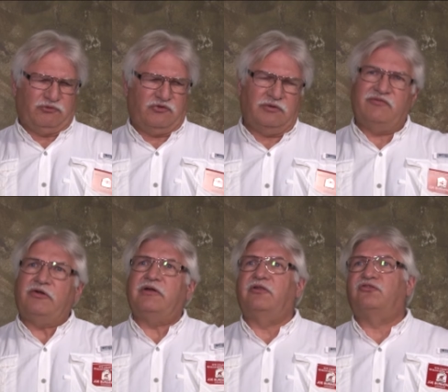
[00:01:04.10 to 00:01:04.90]
person will live
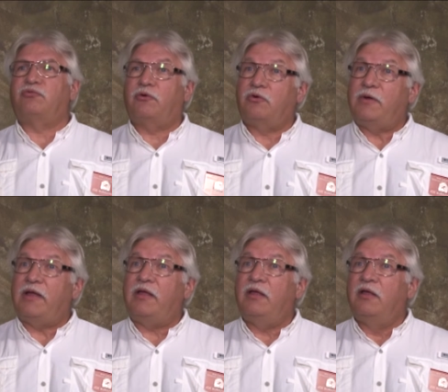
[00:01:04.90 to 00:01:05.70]
here, and they'll just throw it
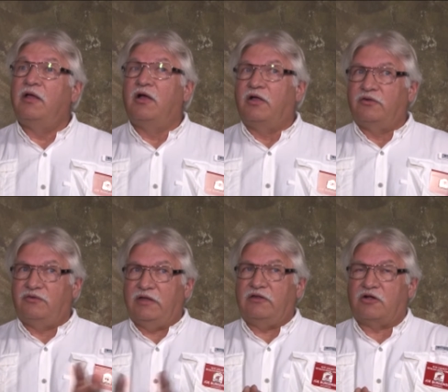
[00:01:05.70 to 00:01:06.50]
away.
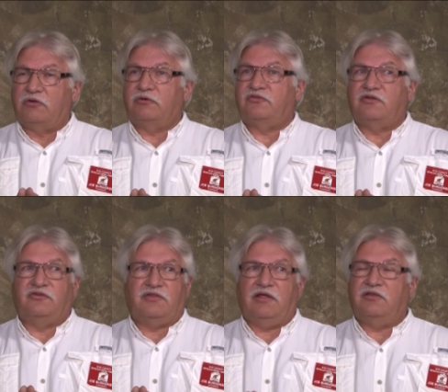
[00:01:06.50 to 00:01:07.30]
Then the clerk's going
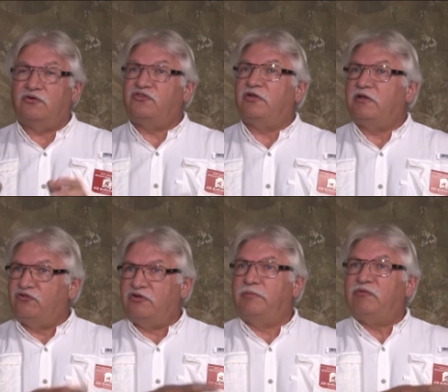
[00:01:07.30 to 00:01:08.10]
to think they're still
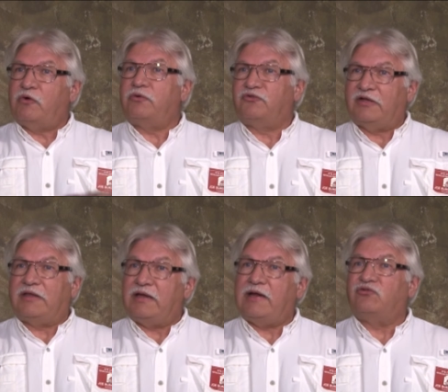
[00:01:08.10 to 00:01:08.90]
legitimate voters at
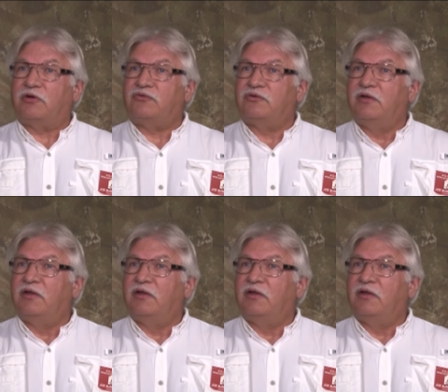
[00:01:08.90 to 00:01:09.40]
that address,